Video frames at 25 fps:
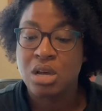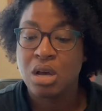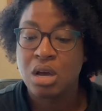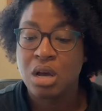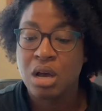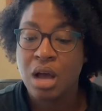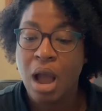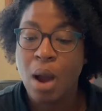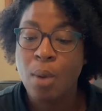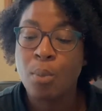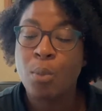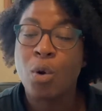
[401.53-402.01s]

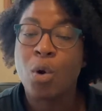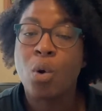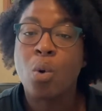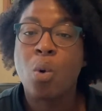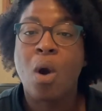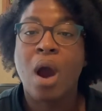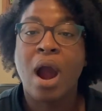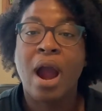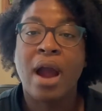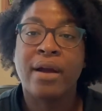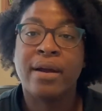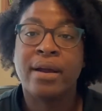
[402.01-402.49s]
I'm
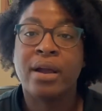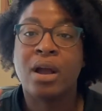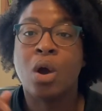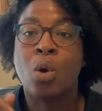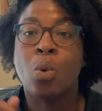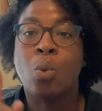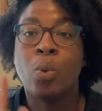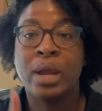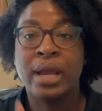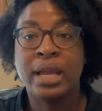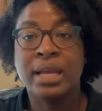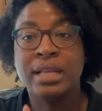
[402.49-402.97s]
requiring a
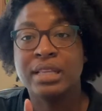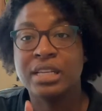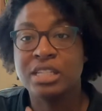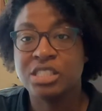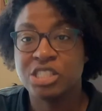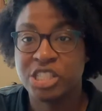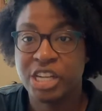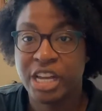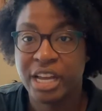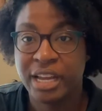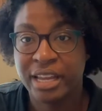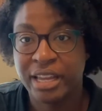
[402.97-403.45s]
weekly
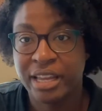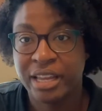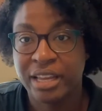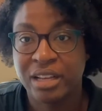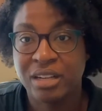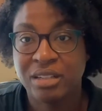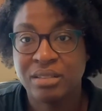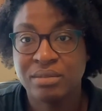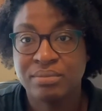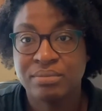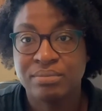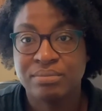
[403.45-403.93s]

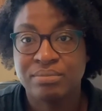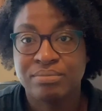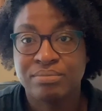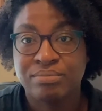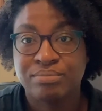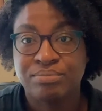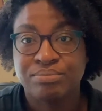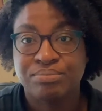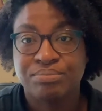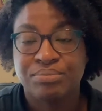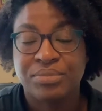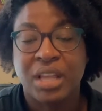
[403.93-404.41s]
check-in,
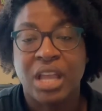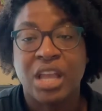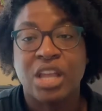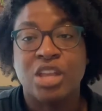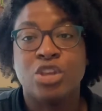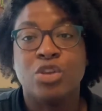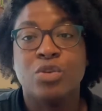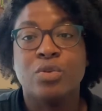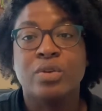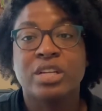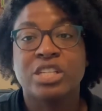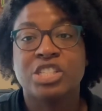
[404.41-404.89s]
and
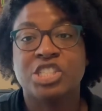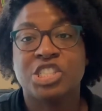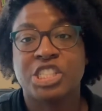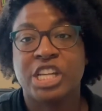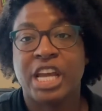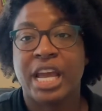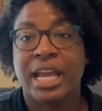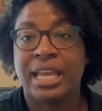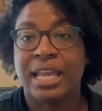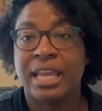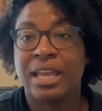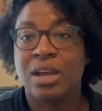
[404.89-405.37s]
you can
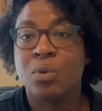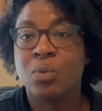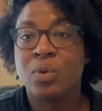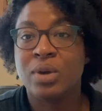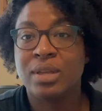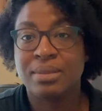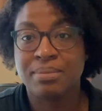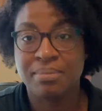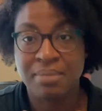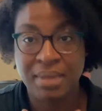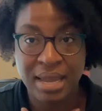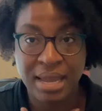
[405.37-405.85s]
check in
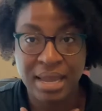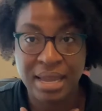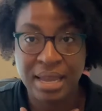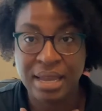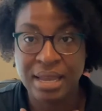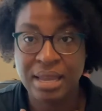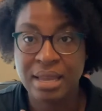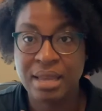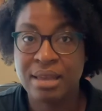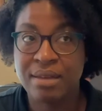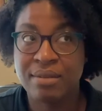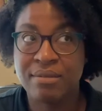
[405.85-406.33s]
with
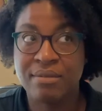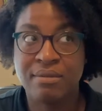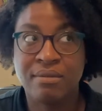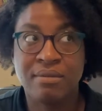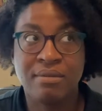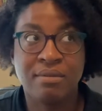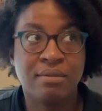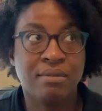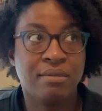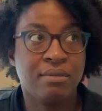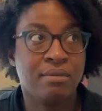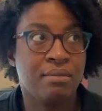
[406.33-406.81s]
me
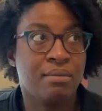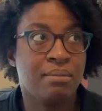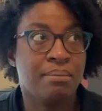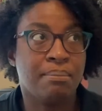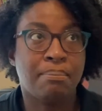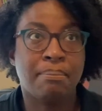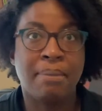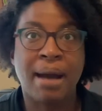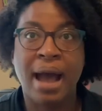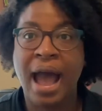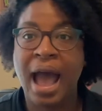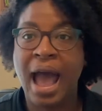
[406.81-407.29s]

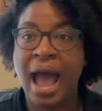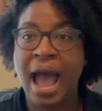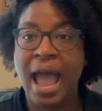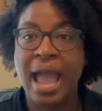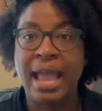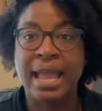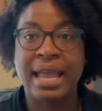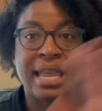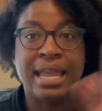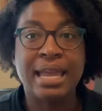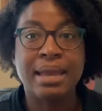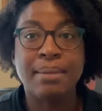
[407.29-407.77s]

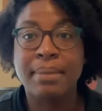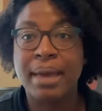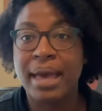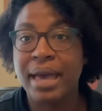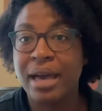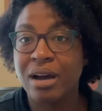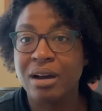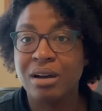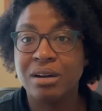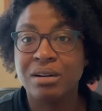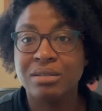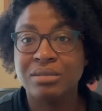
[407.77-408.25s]
by
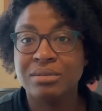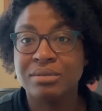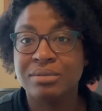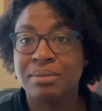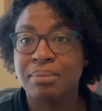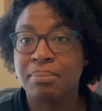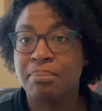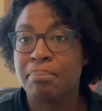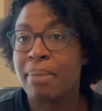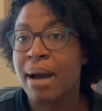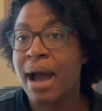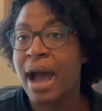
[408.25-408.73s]
email,
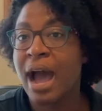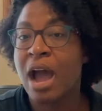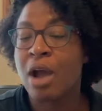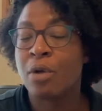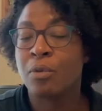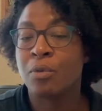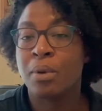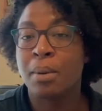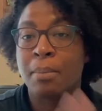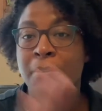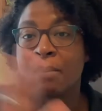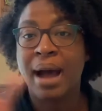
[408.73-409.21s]
by
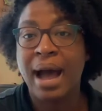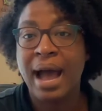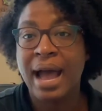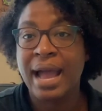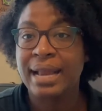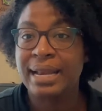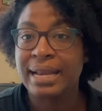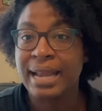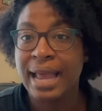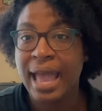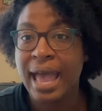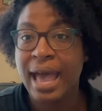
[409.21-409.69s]

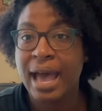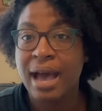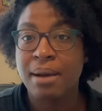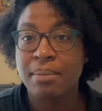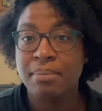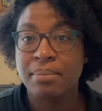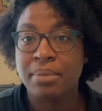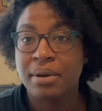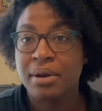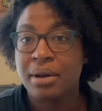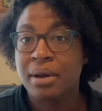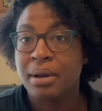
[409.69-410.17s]
Remind
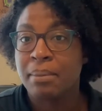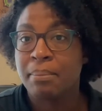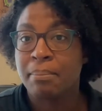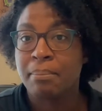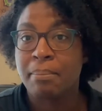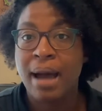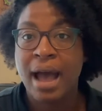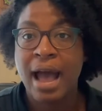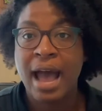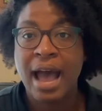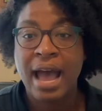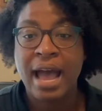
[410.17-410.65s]
app,
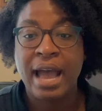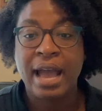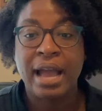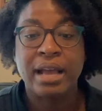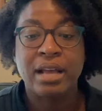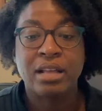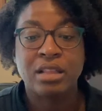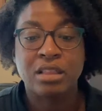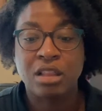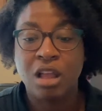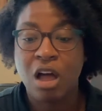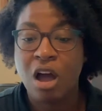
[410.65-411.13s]

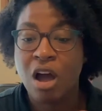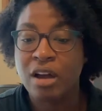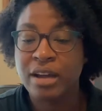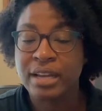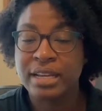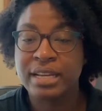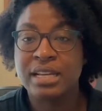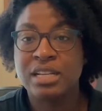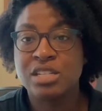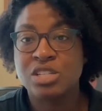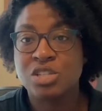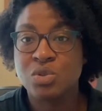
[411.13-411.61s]
by
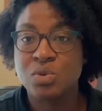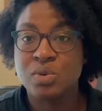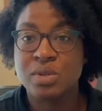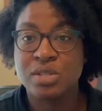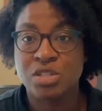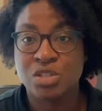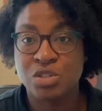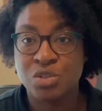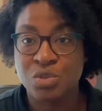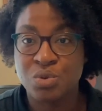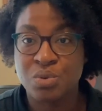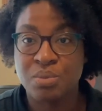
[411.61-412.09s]
logging into a
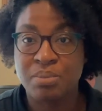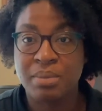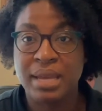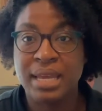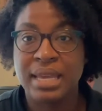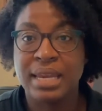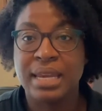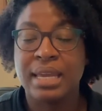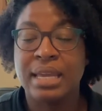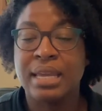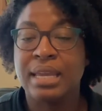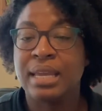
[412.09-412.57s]
Zoom
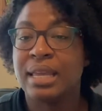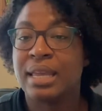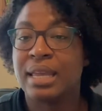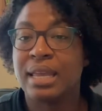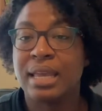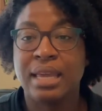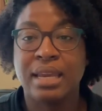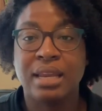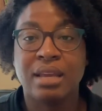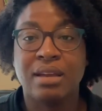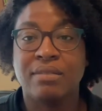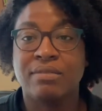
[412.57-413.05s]
meeting,
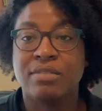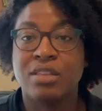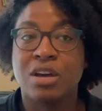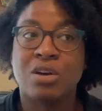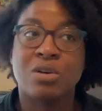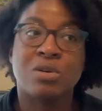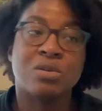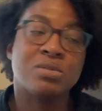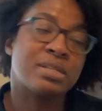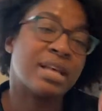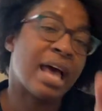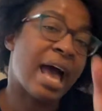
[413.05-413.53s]
any of
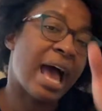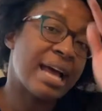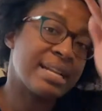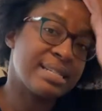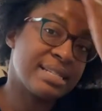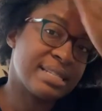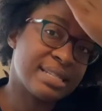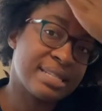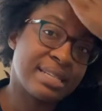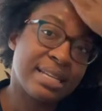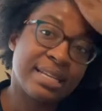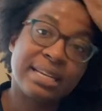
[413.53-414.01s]
those. I
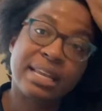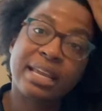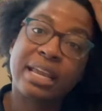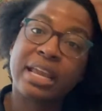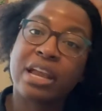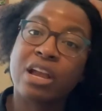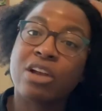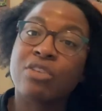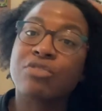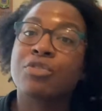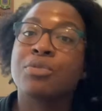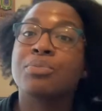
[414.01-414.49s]
just need to
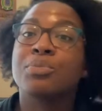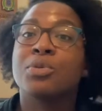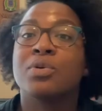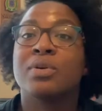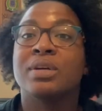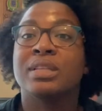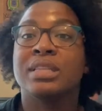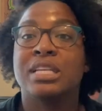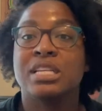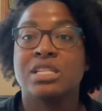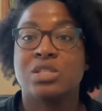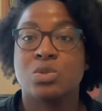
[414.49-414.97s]
hear from you
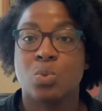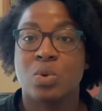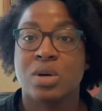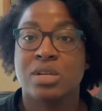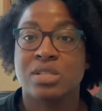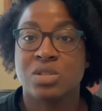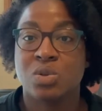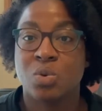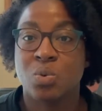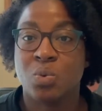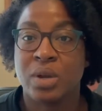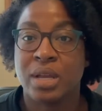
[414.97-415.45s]
at least
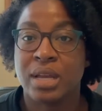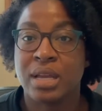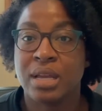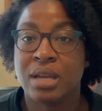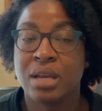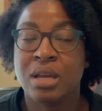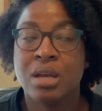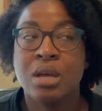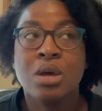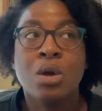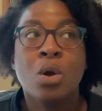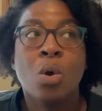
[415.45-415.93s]
once a
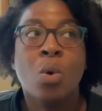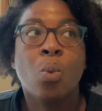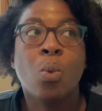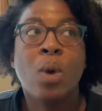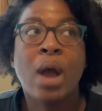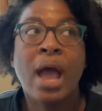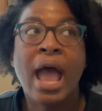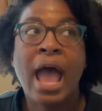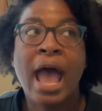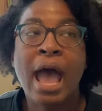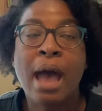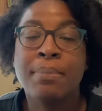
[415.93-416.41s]
week.
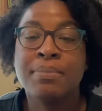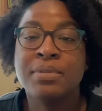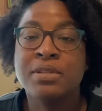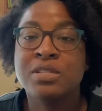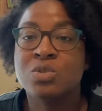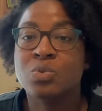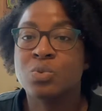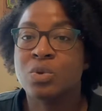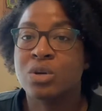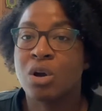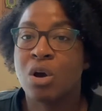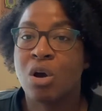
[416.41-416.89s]
What
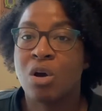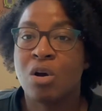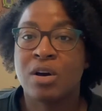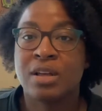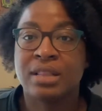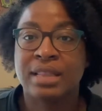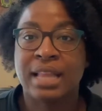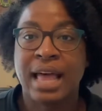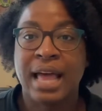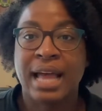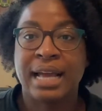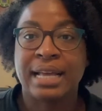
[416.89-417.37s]
happens with an
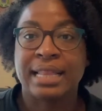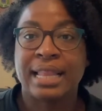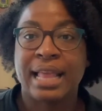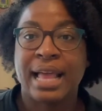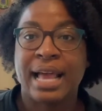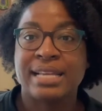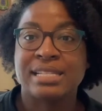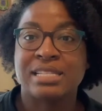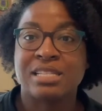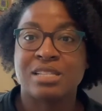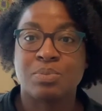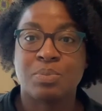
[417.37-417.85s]
online
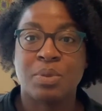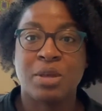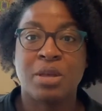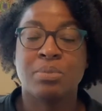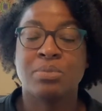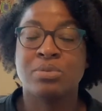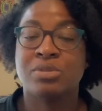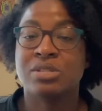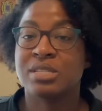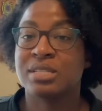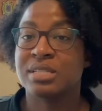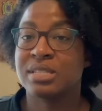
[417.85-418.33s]
class is
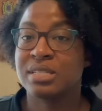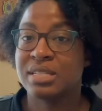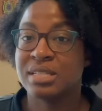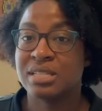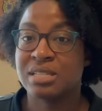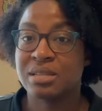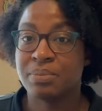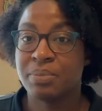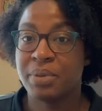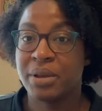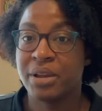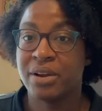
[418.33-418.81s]
people just
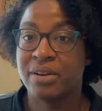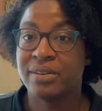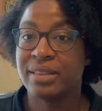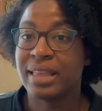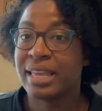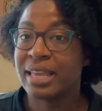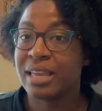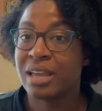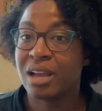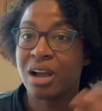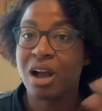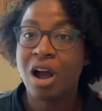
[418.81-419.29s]
disappear and they
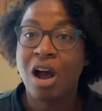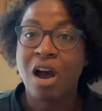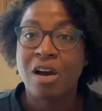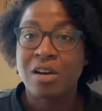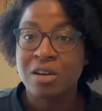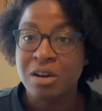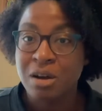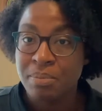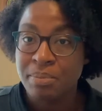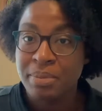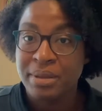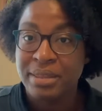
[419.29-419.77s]
get
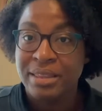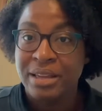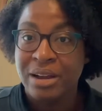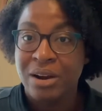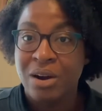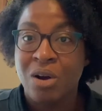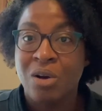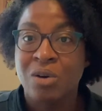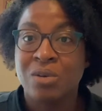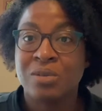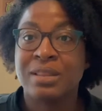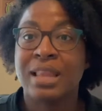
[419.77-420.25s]
caught up in
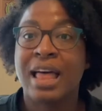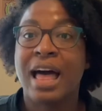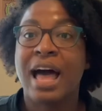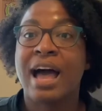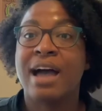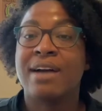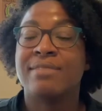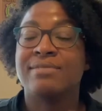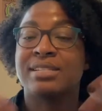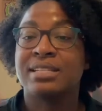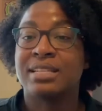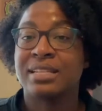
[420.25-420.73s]
their own
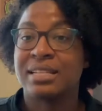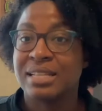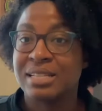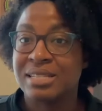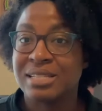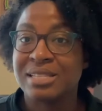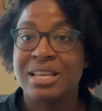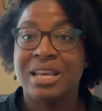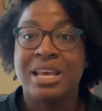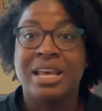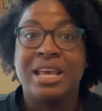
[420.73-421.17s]
lives, and it's